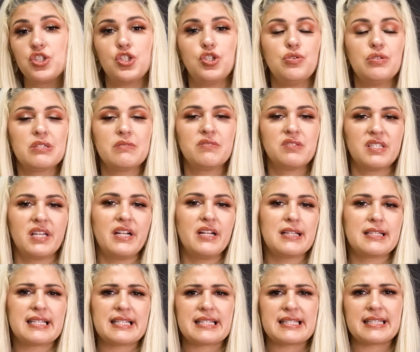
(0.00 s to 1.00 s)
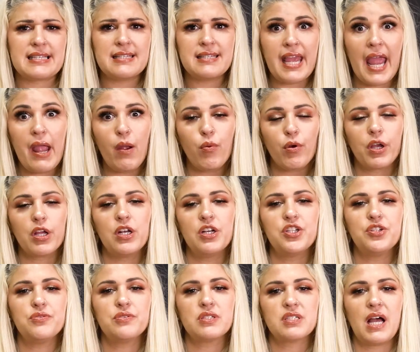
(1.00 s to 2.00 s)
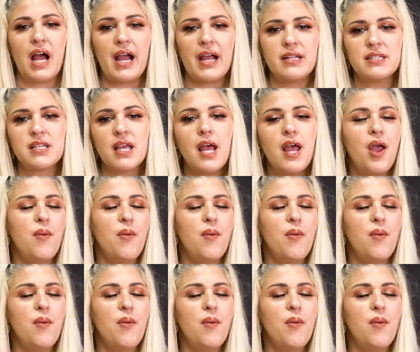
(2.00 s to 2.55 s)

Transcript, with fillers: do some sentences. Today we're going to do signs.